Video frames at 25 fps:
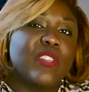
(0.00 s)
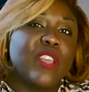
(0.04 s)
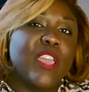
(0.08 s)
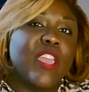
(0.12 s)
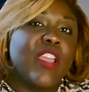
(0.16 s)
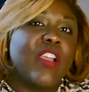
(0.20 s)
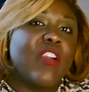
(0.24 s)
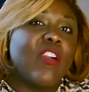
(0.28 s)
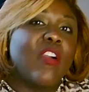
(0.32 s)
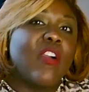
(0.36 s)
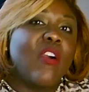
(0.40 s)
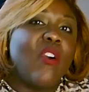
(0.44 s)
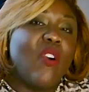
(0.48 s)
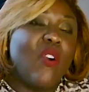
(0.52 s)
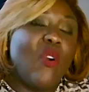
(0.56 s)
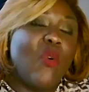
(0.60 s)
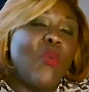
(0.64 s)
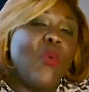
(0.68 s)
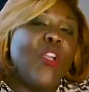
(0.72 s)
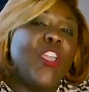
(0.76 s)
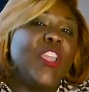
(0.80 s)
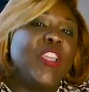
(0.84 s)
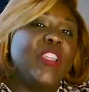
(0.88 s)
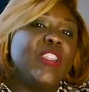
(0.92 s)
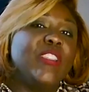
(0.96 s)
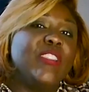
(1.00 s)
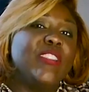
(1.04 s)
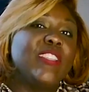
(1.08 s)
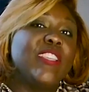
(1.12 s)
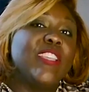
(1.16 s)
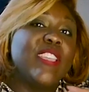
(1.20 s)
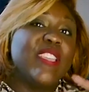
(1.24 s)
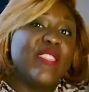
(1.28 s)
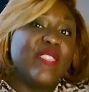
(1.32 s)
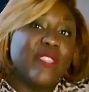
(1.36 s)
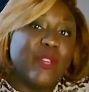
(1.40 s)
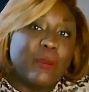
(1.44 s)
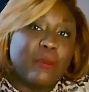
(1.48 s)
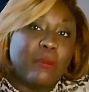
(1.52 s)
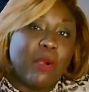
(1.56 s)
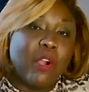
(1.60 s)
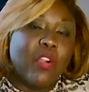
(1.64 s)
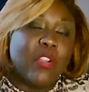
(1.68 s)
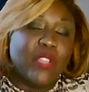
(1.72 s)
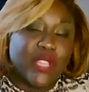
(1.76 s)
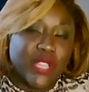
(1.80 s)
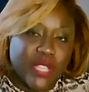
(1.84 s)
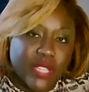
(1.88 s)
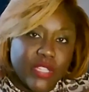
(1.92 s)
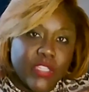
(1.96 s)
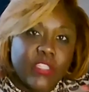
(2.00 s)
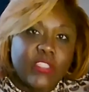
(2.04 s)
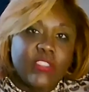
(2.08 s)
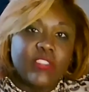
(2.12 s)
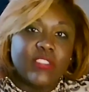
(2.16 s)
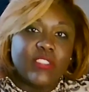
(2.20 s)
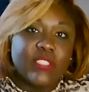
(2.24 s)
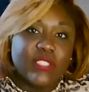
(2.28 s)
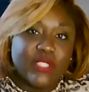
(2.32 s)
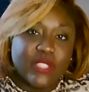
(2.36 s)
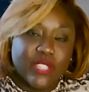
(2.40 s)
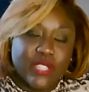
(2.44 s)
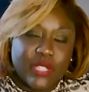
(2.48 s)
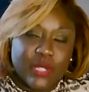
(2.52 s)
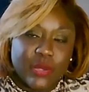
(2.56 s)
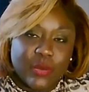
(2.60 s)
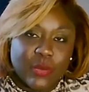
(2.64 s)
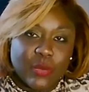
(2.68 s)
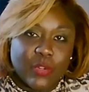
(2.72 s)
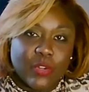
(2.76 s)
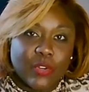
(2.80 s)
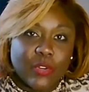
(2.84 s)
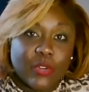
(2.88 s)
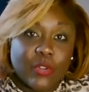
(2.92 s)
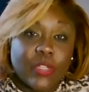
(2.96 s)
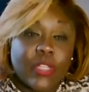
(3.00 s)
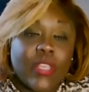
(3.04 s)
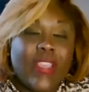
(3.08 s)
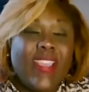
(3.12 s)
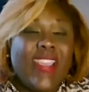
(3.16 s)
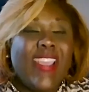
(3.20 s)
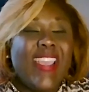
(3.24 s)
they are always in the market because they're in the world,